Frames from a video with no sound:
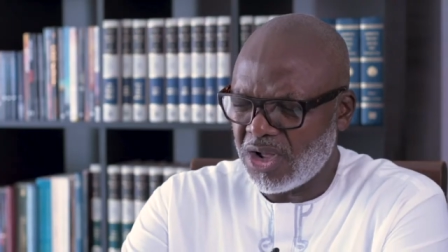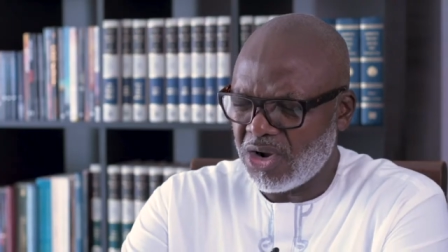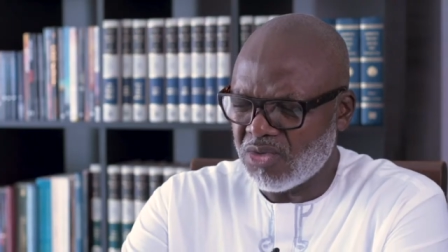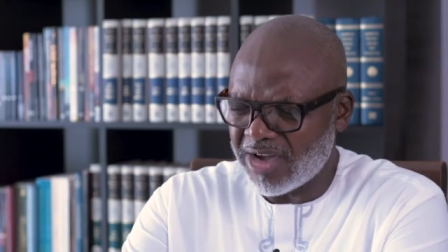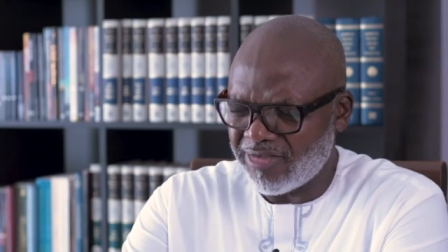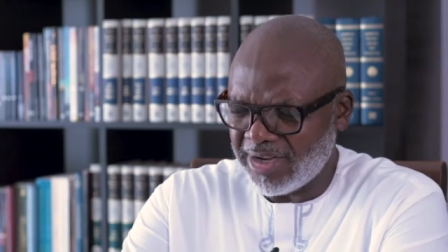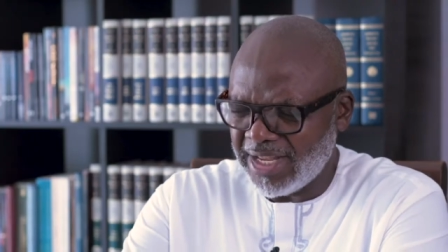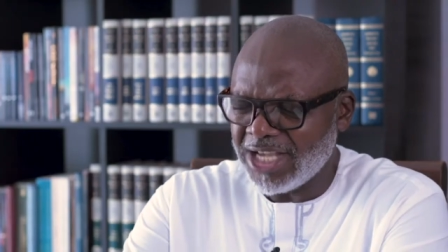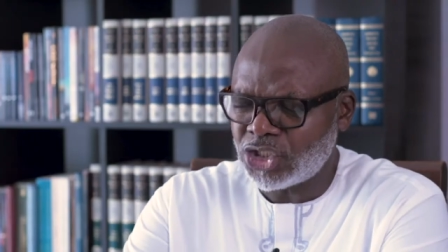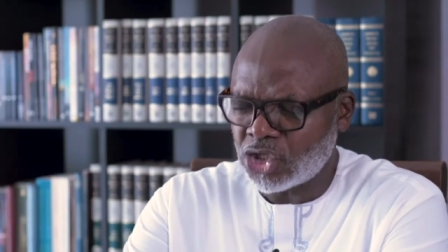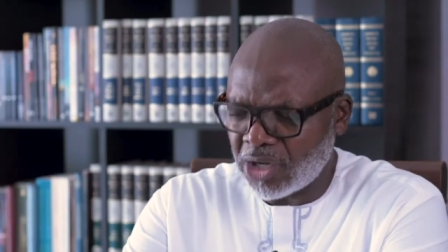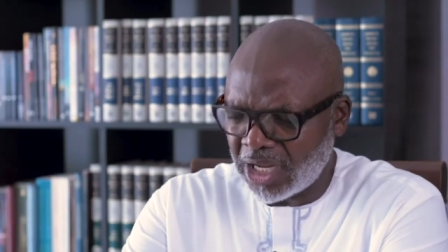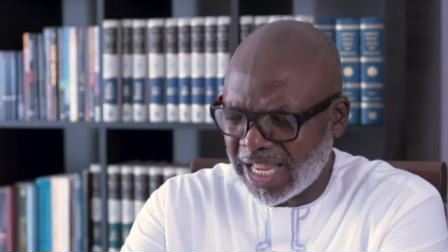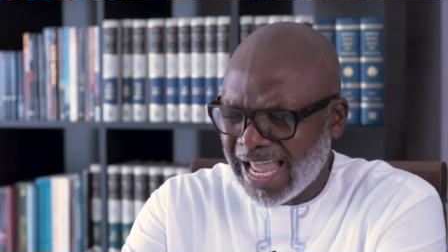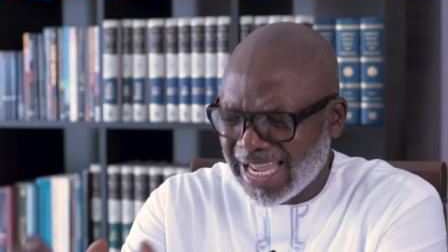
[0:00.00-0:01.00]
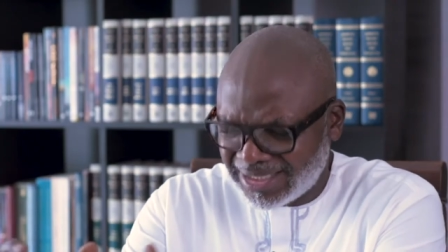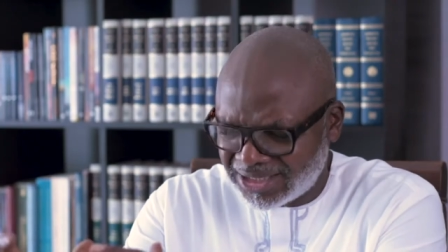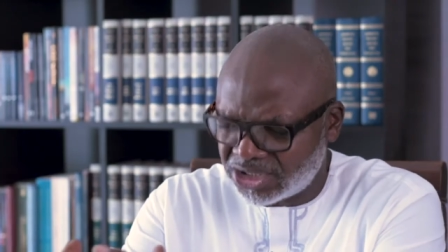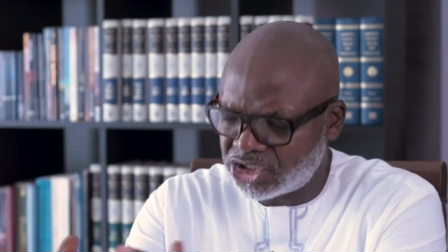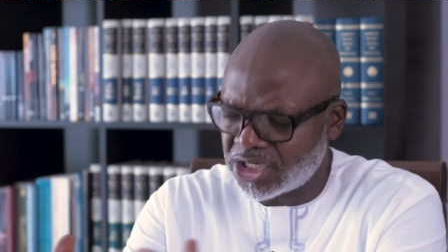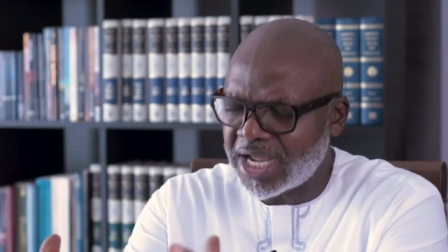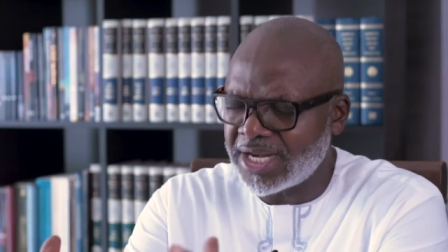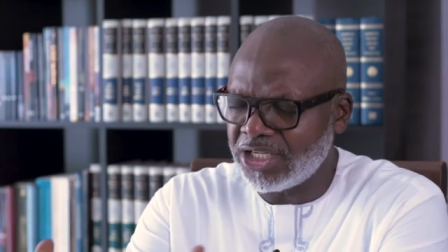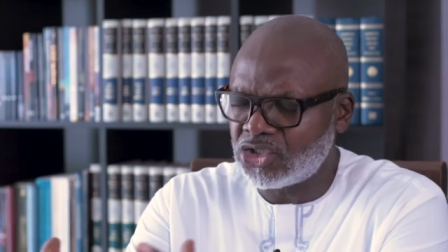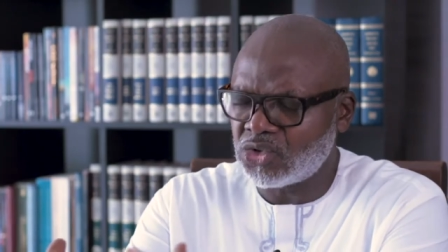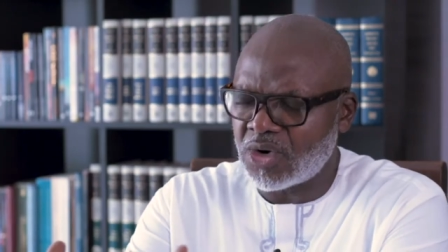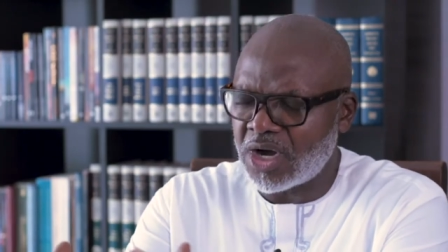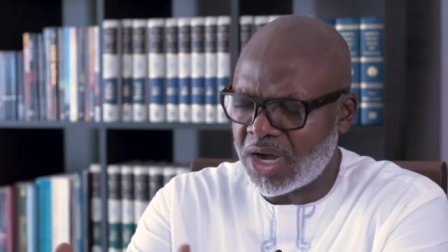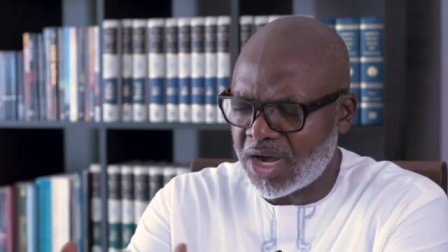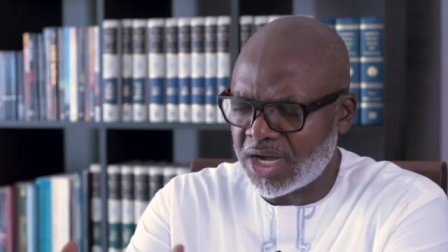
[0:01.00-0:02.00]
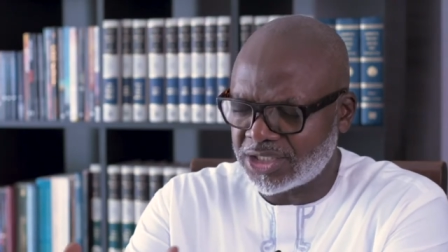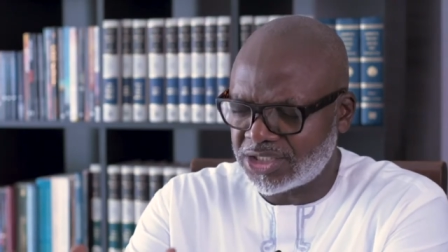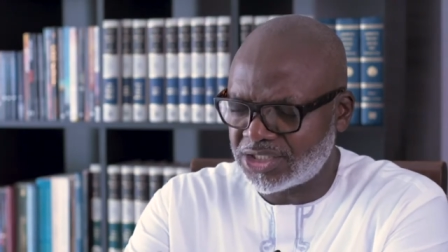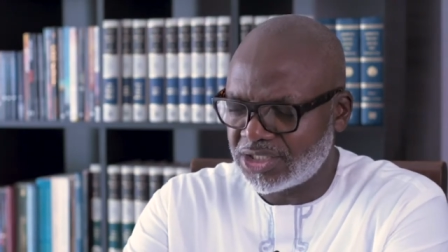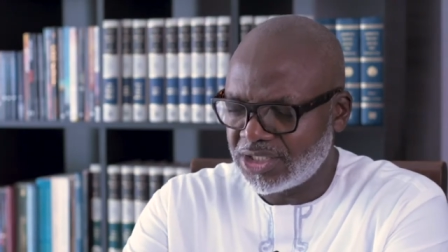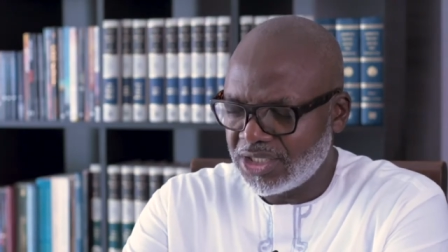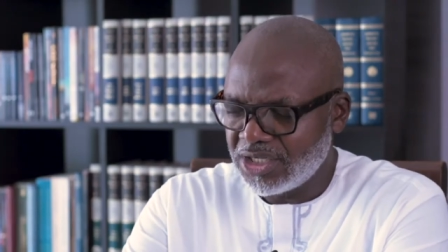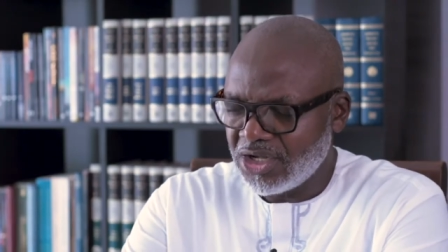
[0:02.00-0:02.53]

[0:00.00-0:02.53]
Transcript: revelation light shine into our hearts.